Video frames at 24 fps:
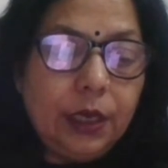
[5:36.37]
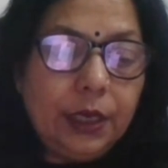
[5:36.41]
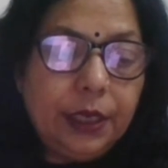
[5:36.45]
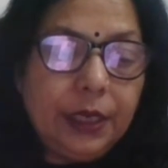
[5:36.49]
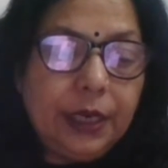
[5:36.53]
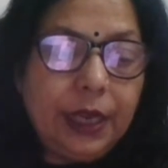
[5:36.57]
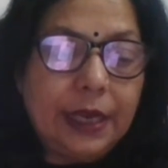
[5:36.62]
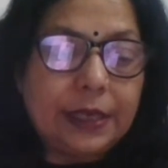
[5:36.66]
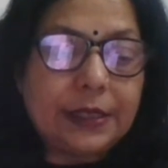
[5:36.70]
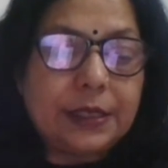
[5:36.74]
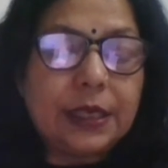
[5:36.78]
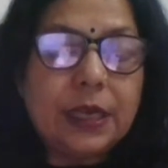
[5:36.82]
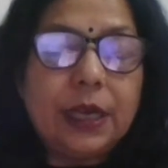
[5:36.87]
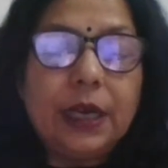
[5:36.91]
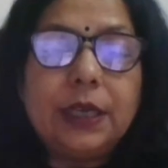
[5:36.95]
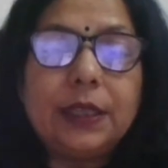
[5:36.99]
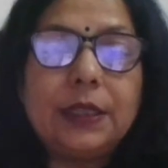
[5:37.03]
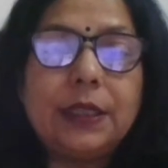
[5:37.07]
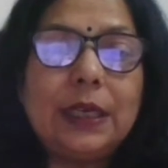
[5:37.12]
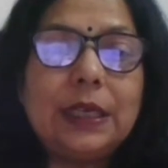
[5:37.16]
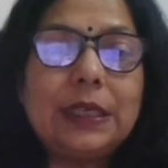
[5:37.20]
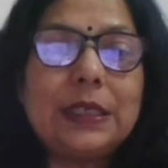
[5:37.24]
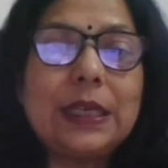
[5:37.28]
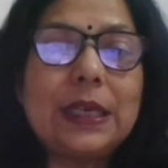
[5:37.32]
Yes.
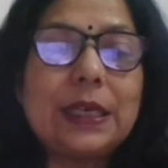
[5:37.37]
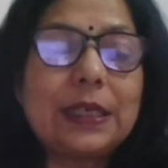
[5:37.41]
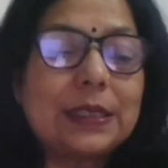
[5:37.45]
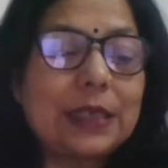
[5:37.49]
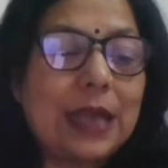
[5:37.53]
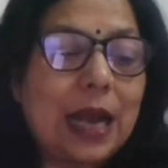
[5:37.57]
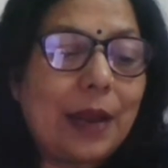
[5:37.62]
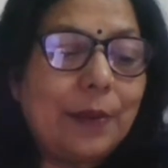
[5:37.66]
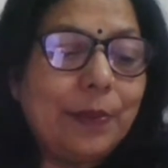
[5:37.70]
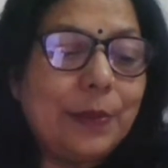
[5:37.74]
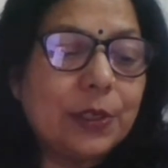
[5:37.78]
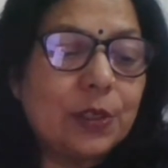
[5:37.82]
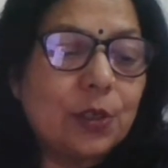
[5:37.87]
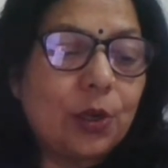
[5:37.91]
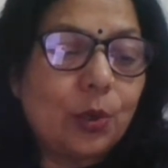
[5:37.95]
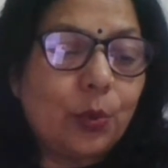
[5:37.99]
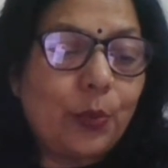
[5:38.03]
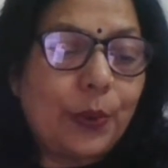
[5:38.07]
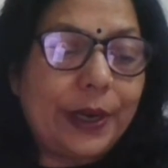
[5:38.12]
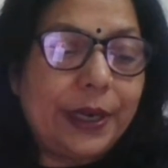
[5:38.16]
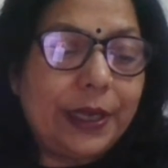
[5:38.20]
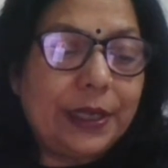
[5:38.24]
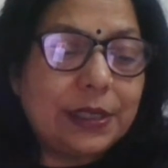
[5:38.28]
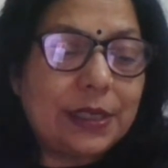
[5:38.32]
This exam is on
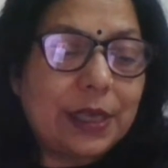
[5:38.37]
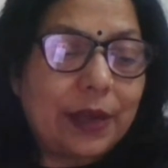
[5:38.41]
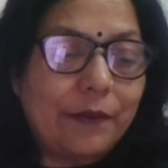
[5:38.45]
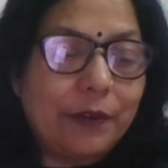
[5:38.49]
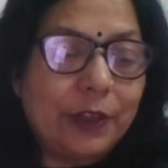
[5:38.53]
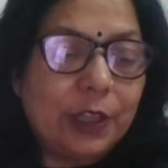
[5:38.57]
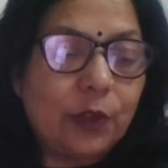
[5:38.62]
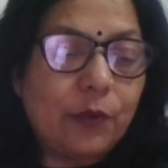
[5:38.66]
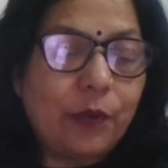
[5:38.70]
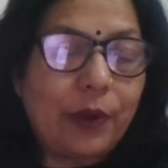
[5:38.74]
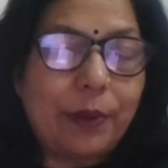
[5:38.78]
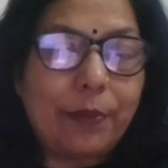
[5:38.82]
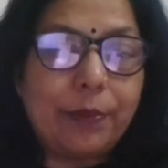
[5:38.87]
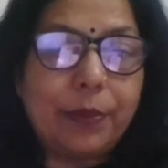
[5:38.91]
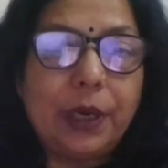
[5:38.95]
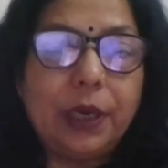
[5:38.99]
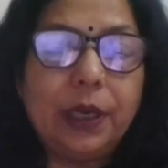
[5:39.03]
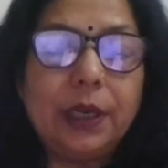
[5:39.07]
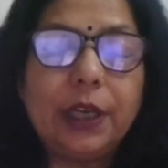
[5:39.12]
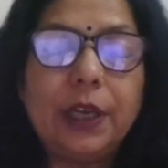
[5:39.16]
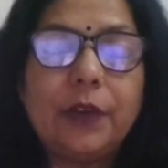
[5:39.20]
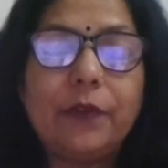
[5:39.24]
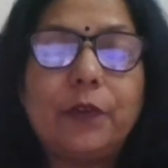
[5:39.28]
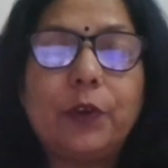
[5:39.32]
twenty-seventh
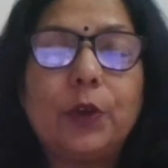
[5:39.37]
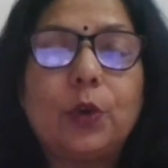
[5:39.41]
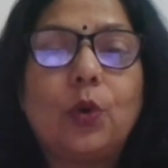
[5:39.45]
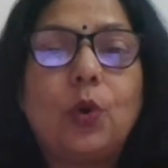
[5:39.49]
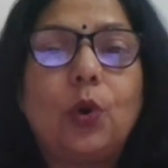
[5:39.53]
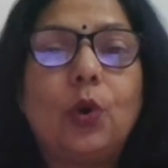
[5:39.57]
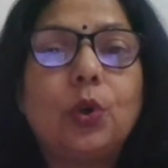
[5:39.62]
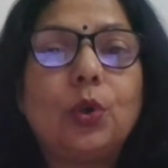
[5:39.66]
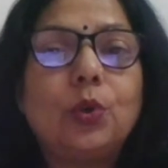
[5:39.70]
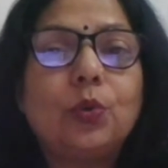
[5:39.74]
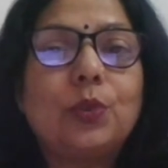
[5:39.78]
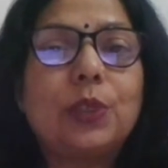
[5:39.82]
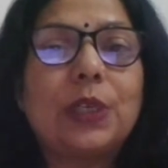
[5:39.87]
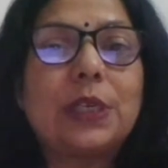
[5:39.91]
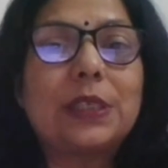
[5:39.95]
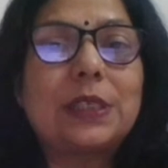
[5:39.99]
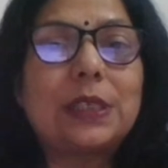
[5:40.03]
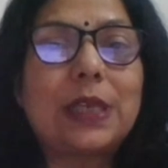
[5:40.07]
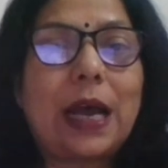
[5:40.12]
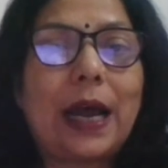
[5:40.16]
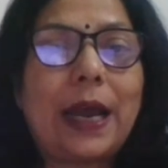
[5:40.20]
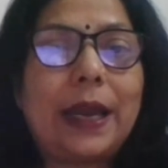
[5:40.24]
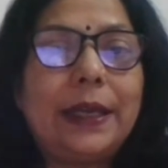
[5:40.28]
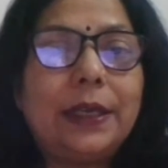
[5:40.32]
November. If you go to the
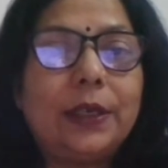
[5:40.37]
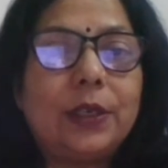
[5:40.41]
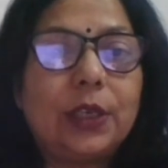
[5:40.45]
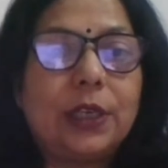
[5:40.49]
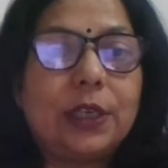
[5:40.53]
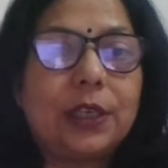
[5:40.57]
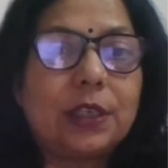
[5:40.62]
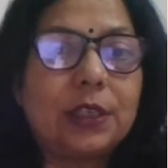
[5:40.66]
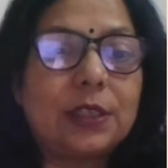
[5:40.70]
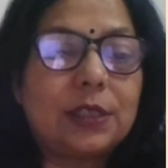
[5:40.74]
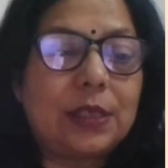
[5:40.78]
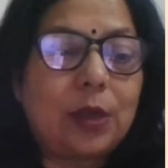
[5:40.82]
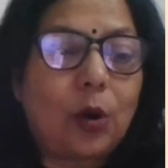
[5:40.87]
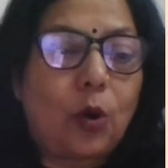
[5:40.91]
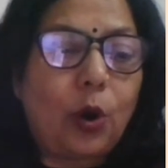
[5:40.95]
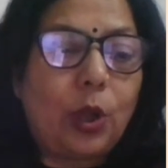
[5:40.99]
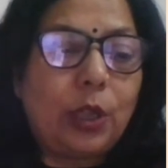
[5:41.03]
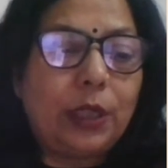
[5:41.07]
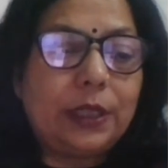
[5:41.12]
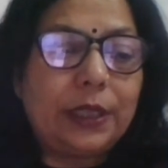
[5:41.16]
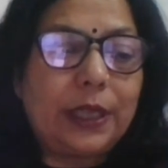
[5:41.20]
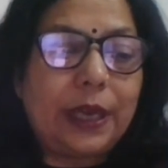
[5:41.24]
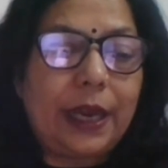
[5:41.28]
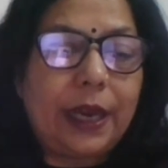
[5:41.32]
site, it is
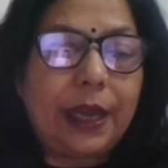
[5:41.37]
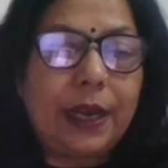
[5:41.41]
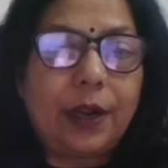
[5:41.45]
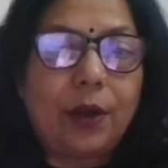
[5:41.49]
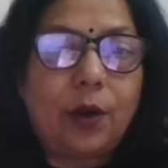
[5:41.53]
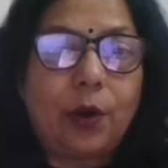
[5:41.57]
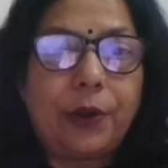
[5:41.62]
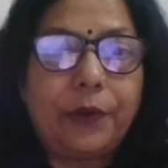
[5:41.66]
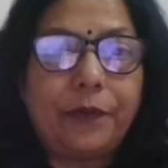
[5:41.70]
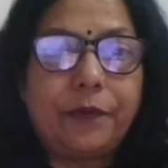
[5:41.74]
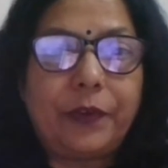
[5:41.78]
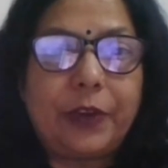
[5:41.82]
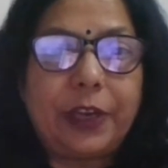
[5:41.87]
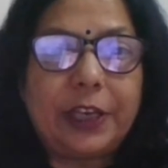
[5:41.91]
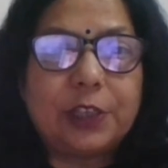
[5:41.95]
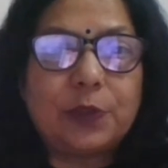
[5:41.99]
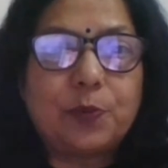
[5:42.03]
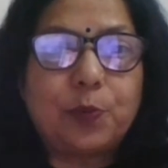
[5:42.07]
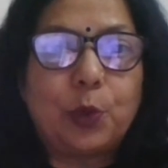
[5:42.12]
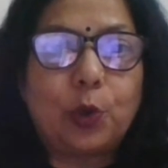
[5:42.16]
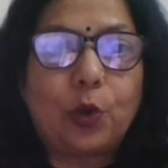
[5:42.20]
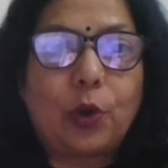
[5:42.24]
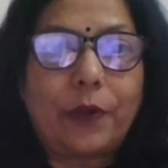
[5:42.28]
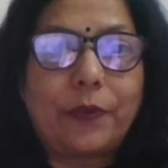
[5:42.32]
all there on
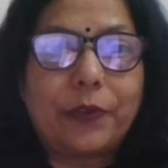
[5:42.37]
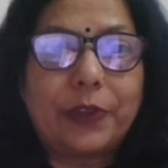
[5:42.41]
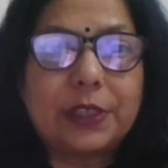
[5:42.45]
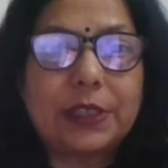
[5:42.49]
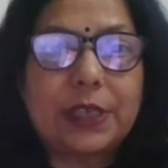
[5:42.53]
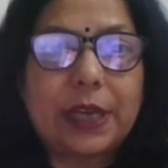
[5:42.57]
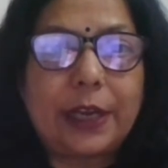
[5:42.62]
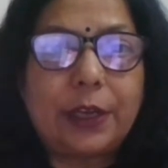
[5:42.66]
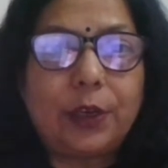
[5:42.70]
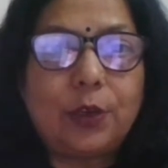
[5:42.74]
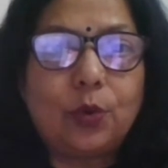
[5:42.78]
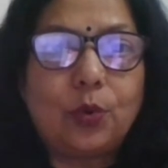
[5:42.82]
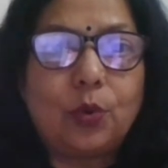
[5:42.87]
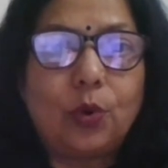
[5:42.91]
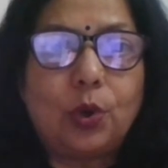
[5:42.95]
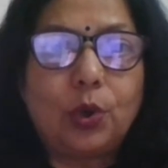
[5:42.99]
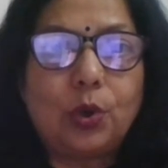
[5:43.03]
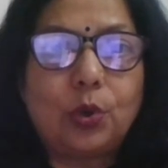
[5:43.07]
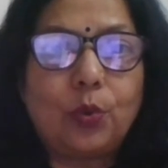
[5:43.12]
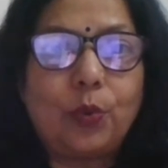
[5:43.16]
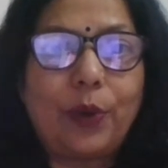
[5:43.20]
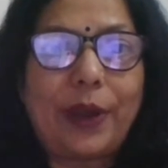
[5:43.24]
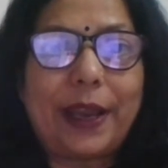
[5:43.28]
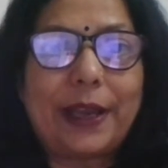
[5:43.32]
Facebook. On the site, you go
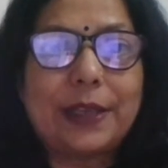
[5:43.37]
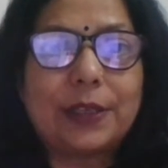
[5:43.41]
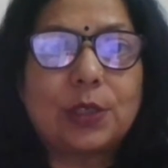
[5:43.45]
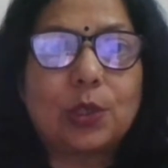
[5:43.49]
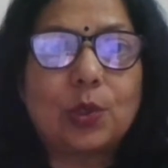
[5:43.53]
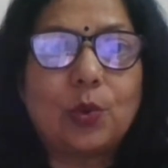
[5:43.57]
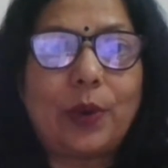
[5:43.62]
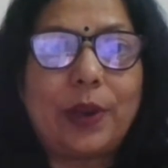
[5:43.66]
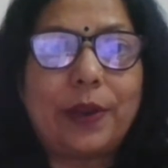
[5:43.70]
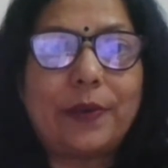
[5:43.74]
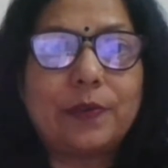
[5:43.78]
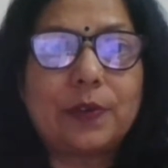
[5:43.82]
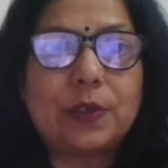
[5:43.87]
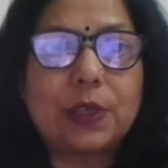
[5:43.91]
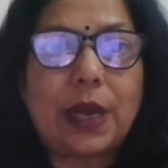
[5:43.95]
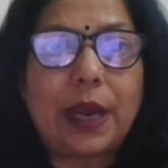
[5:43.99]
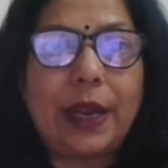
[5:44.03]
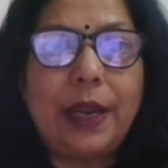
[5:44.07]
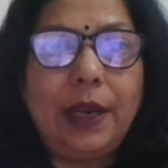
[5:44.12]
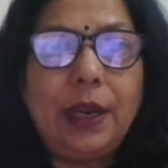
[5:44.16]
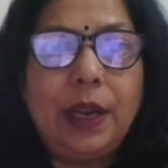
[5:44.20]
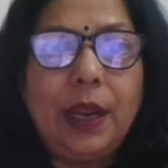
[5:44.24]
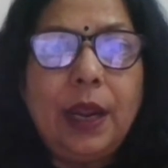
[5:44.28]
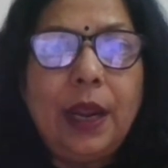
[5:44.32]
to S O F
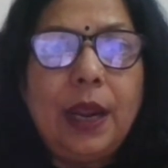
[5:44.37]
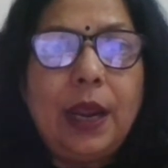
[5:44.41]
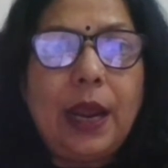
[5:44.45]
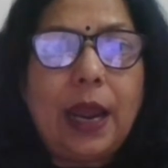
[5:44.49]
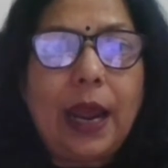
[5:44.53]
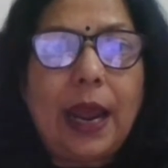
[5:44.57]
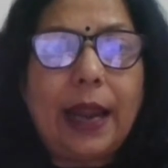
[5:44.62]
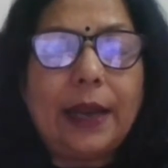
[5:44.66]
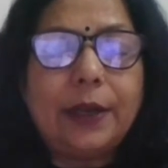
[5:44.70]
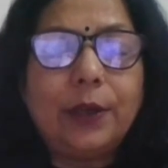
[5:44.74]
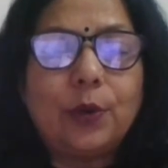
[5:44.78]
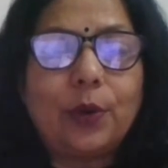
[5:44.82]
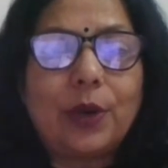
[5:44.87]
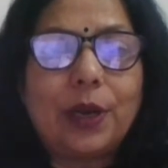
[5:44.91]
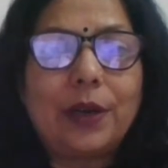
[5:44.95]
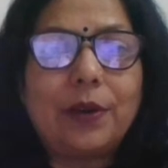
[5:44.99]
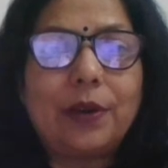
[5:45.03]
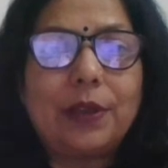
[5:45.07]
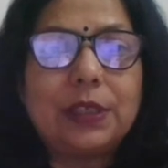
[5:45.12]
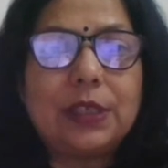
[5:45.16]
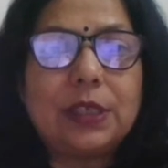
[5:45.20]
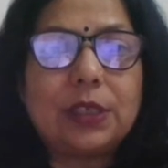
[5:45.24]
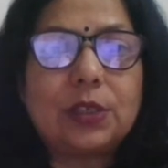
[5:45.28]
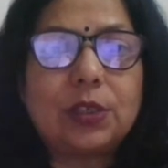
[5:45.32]
site and you can
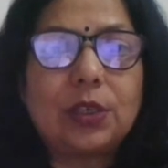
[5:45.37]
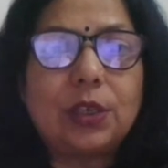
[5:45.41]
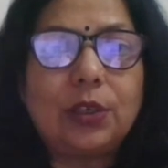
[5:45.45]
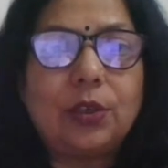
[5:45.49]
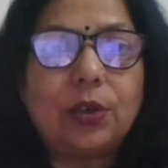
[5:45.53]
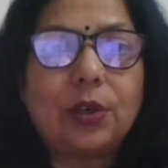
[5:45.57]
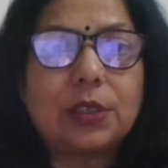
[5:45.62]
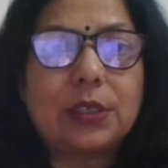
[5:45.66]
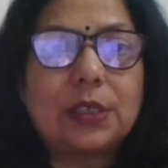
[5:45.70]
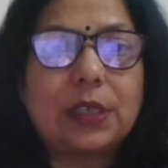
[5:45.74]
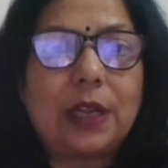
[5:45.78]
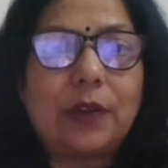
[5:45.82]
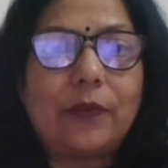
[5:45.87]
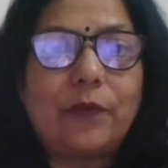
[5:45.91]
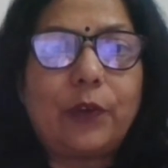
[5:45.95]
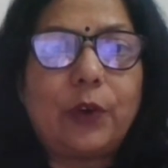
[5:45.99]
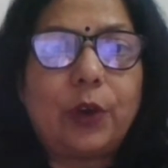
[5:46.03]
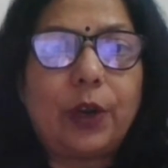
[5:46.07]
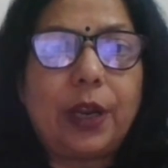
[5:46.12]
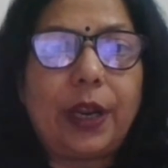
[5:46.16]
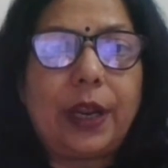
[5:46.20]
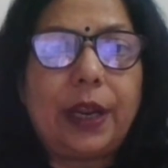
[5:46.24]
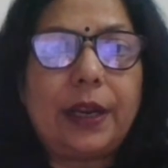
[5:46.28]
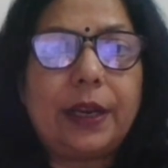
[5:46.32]
register yourself
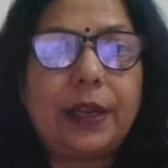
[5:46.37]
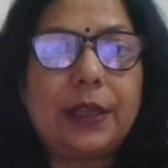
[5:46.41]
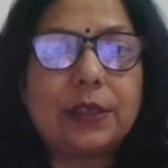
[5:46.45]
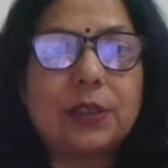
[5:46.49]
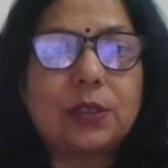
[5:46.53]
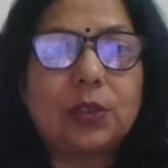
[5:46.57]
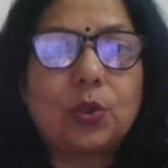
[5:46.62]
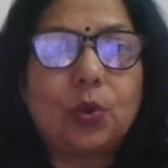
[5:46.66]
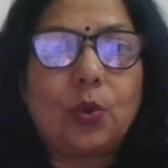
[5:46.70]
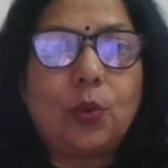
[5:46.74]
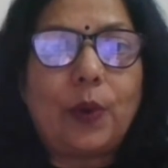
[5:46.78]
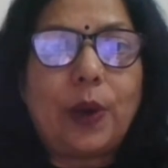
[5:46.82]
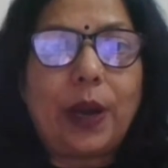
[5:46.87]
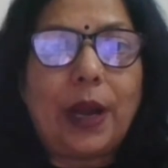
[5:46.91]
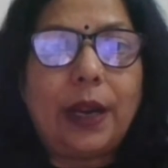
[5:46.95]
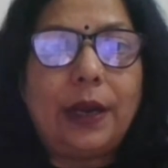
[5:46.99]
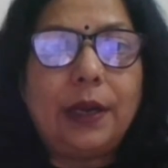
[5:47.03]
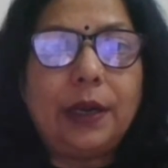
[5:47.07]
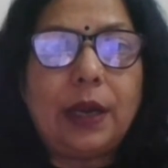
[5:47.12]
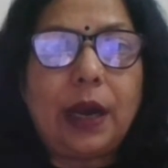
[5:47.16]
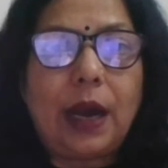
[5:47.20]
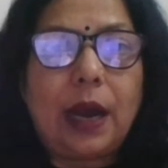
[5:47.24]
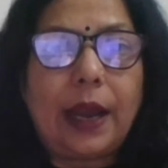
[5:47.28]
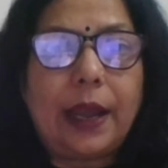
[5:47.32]
for N S O
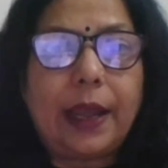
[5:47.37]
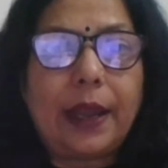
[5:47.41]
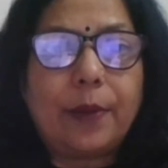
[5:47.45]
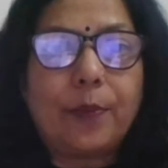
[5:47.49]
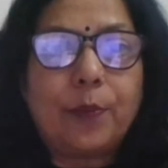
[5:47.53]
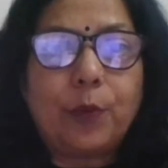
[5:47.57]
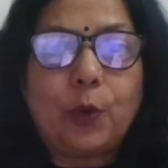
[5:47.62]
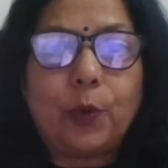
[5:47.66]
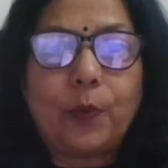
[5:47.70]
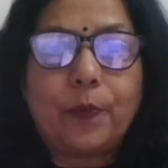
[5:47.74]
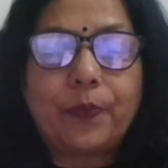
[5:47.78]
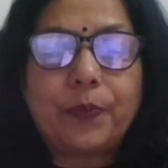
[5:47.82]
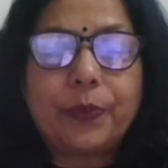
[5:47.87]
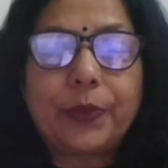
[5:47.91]
and I M O.